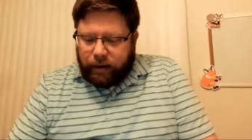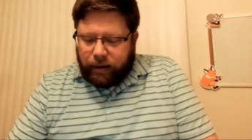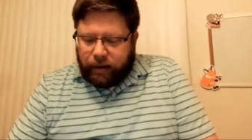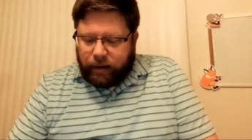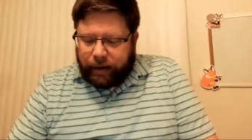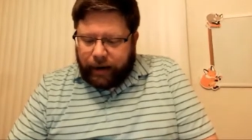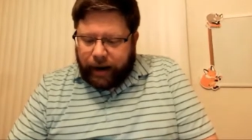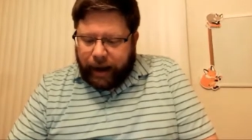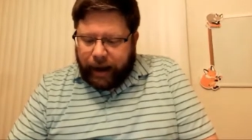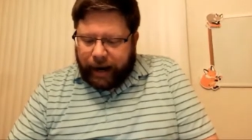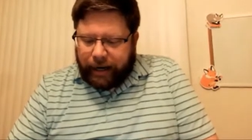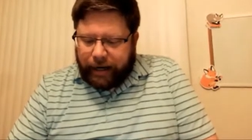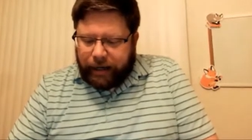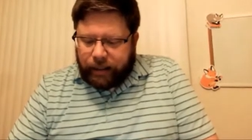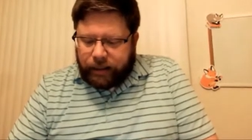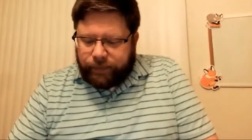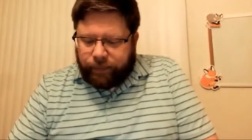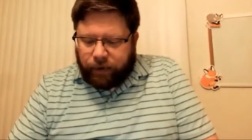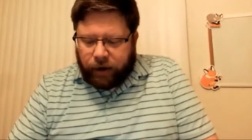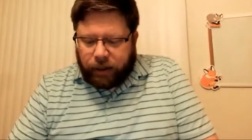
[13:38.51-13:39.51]
The night
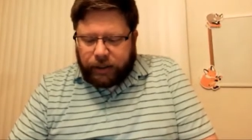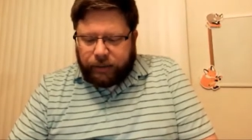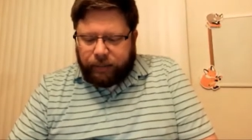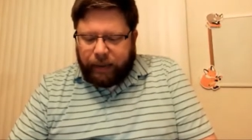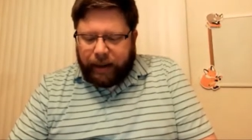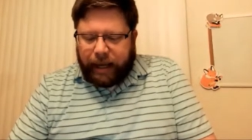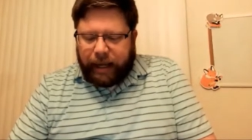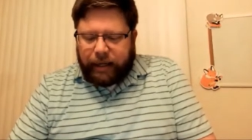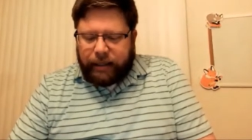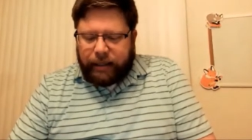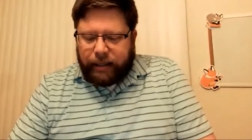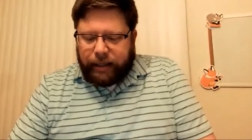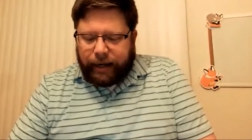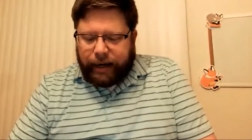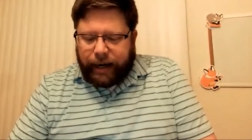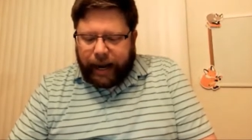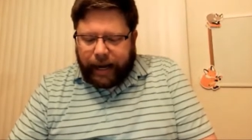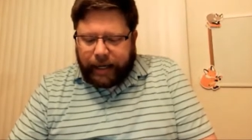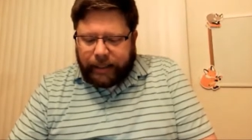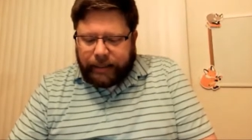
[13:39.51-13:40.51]
is far spent, the
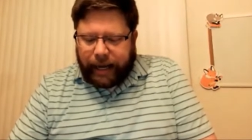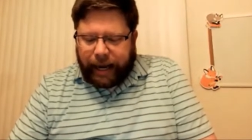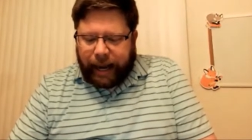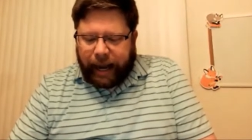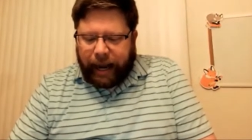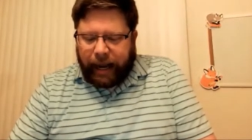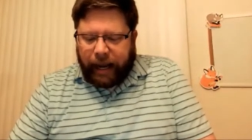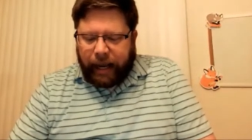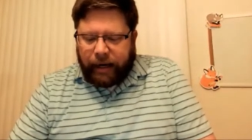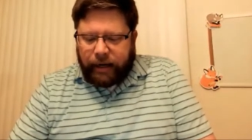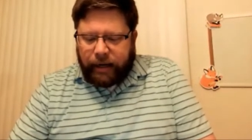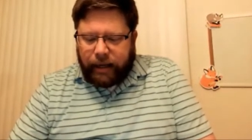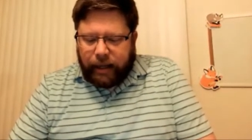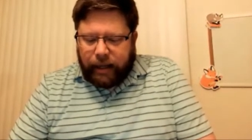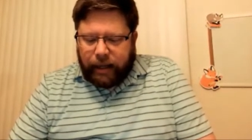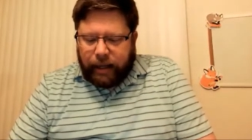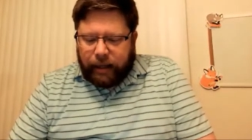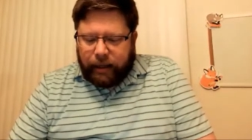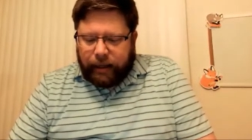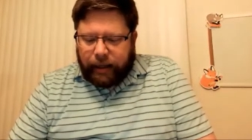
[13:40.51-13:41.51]
day is at hand.
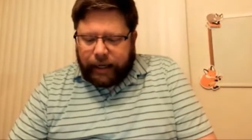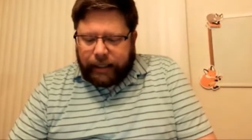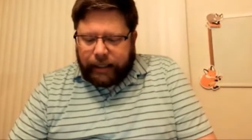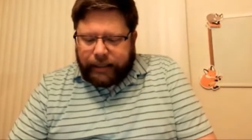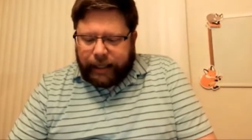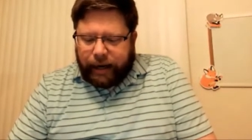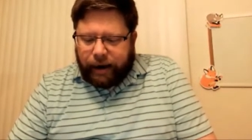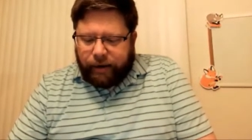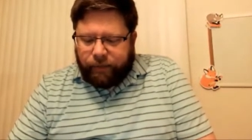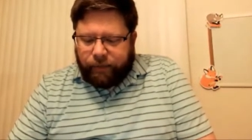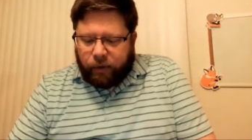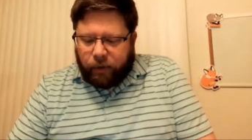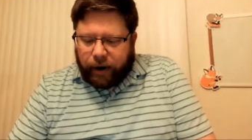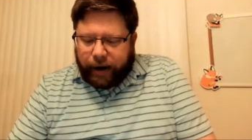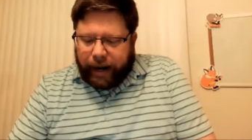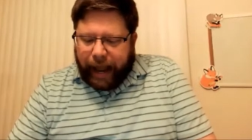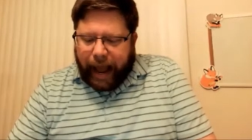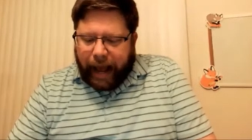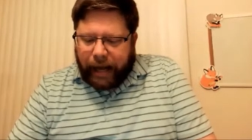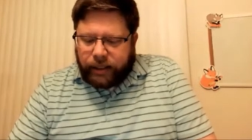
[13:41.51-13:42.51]
Let us therefore
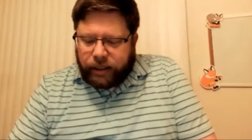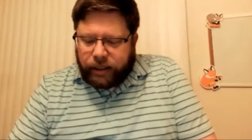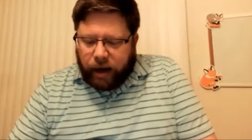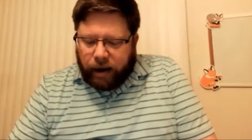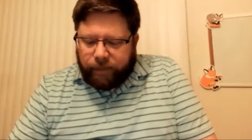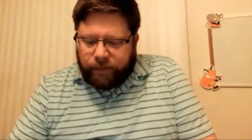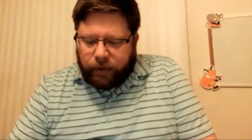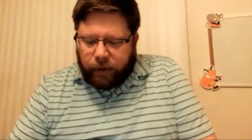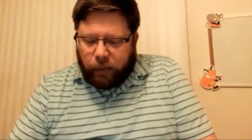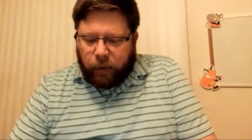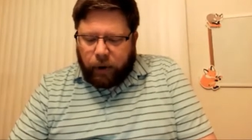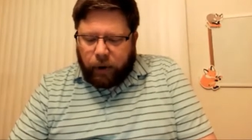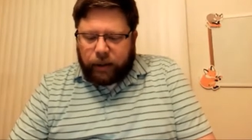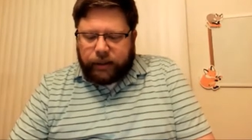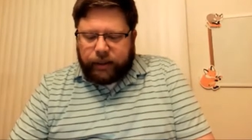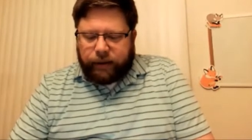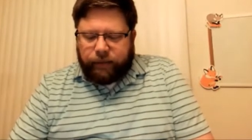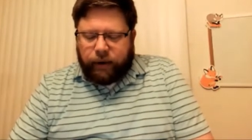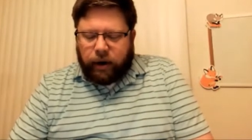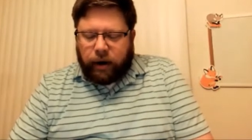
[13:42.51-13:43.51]
cast off the
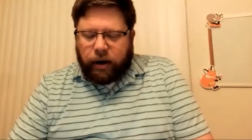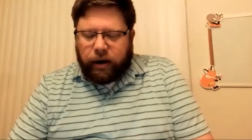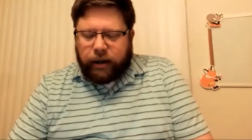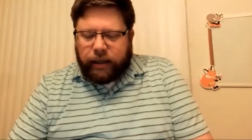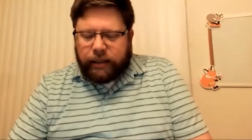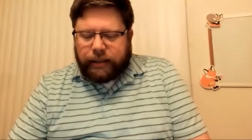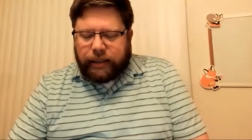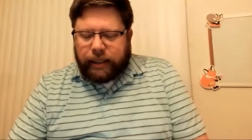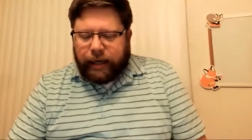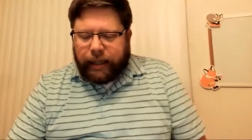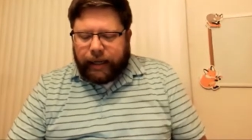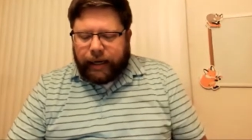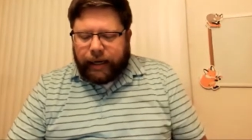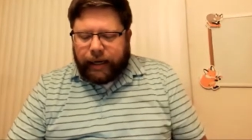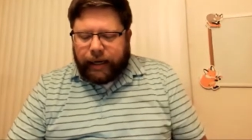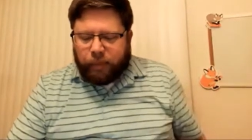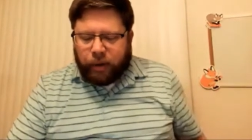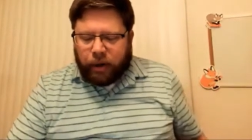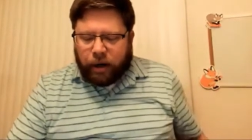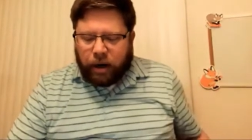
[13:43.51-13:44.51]
works of darkness and let
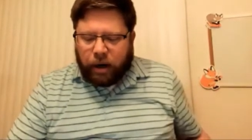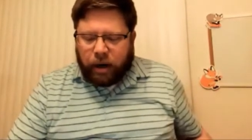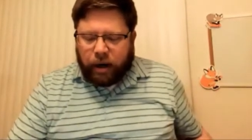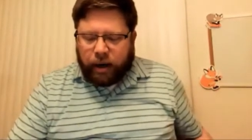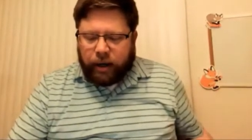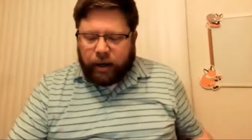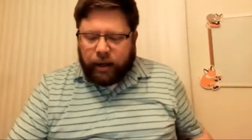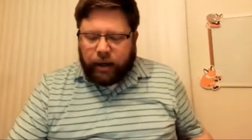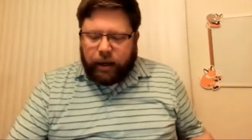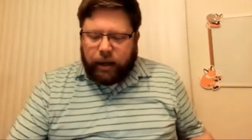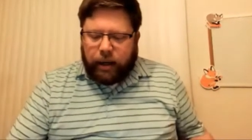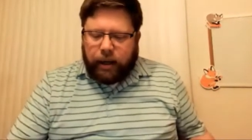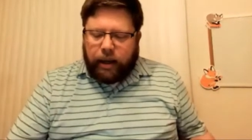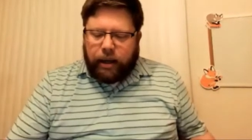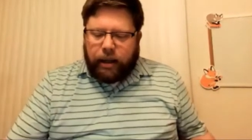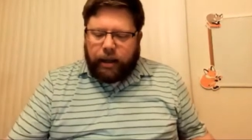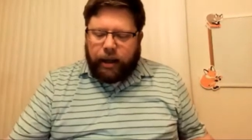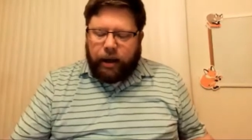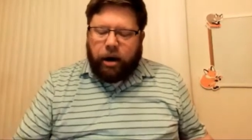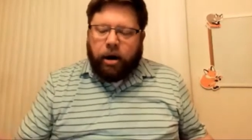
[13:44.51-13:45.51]
us put on
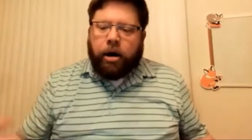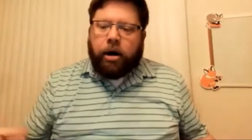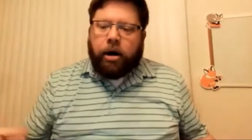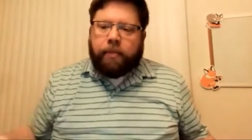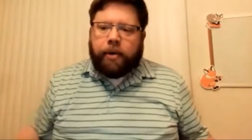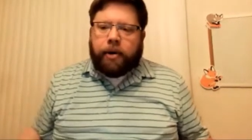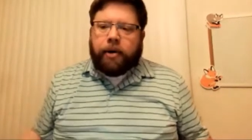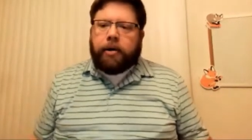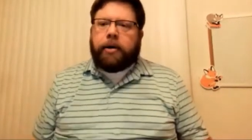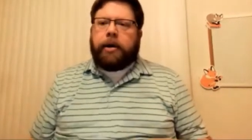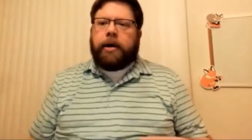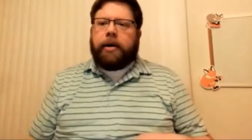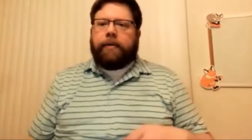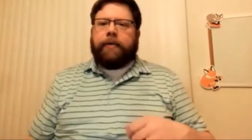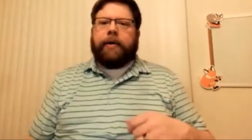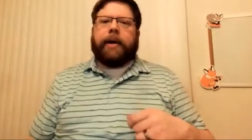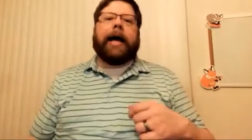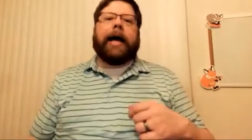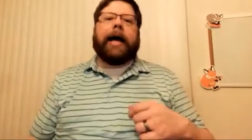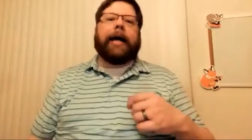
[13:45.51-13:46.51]
the armor of
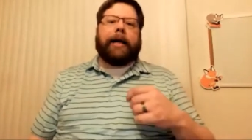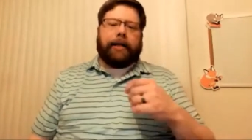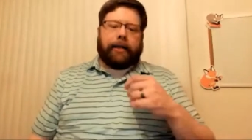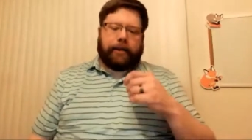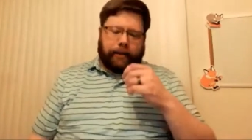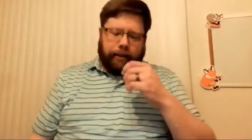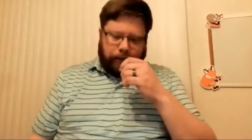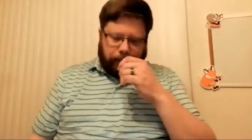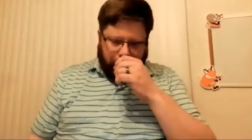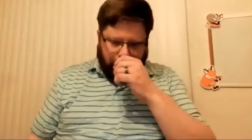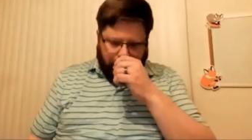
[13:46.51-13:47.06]
light.